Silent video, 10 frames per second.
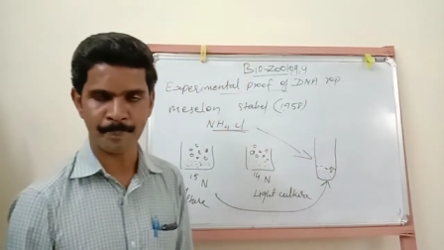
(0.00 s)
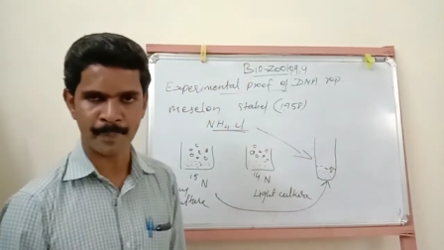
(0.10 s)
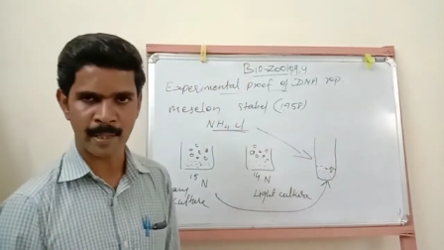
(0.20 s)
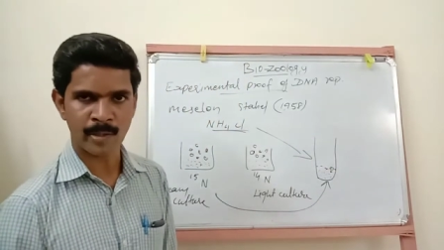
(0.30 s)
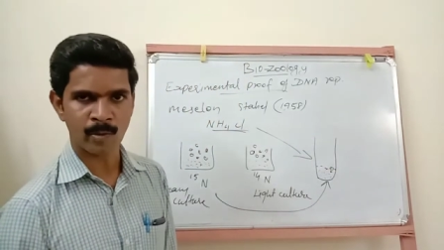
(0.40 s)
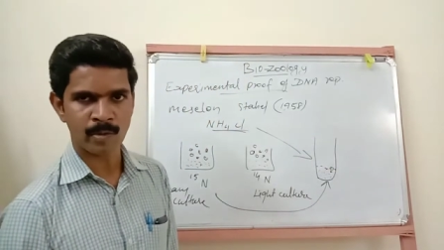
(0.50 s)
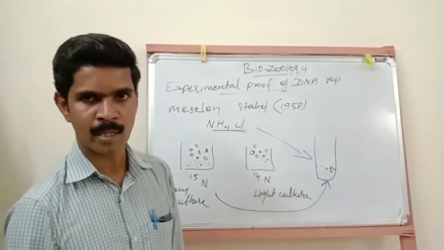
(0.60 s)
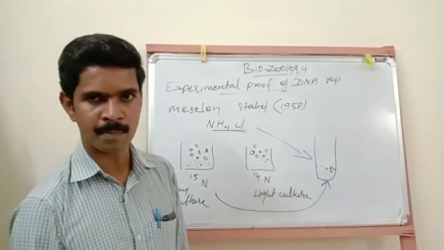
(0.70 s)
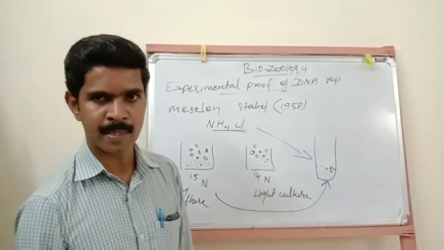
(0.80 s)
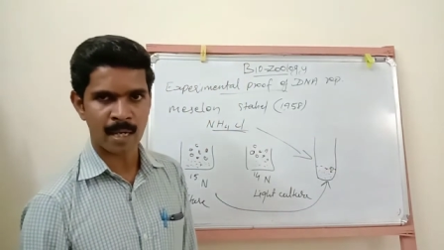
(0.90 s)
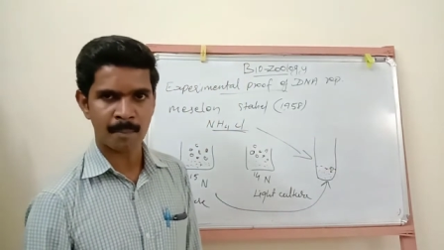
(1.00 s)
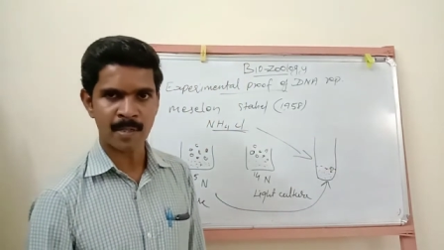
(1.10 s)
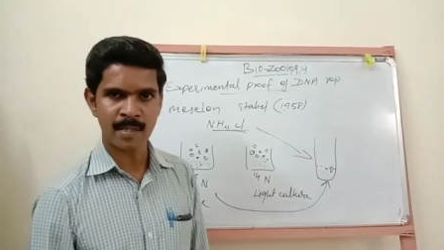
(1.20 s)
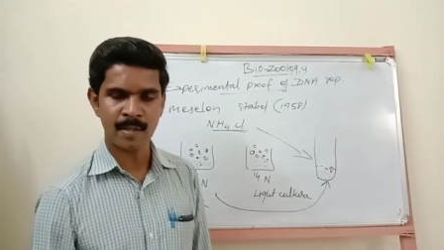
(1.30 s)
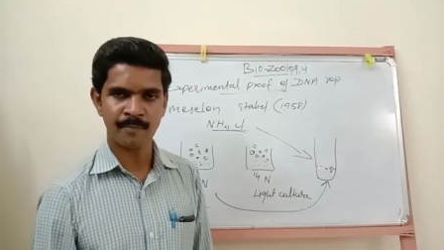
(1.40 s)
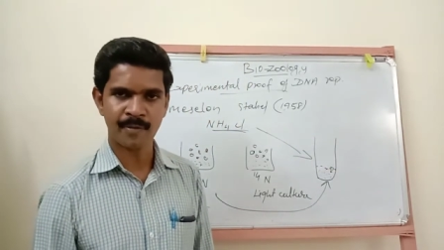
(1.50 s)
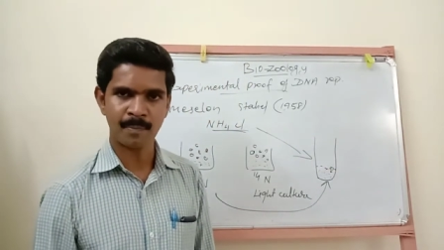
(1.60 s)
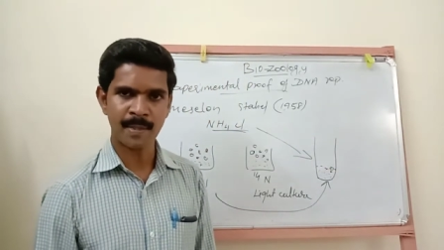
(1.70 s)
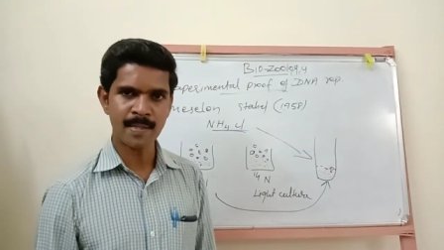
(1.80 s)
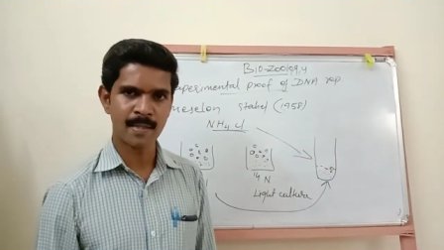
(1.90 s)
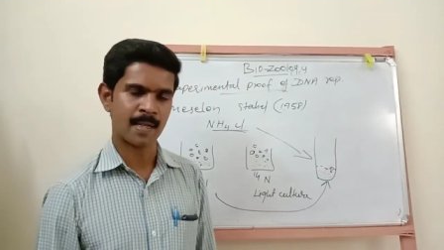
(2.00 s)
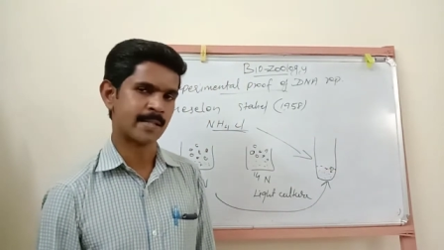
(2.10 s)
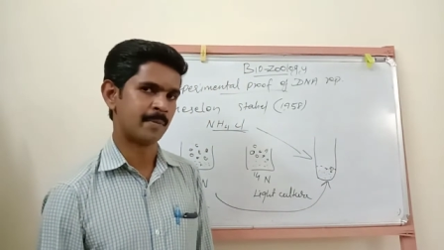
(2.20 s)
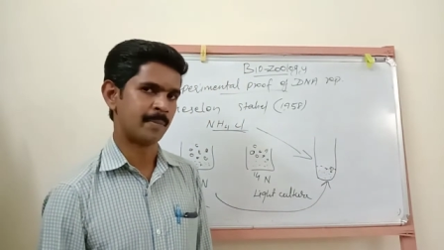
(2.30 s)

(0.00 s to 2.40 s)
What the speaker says: They took some samples from this culture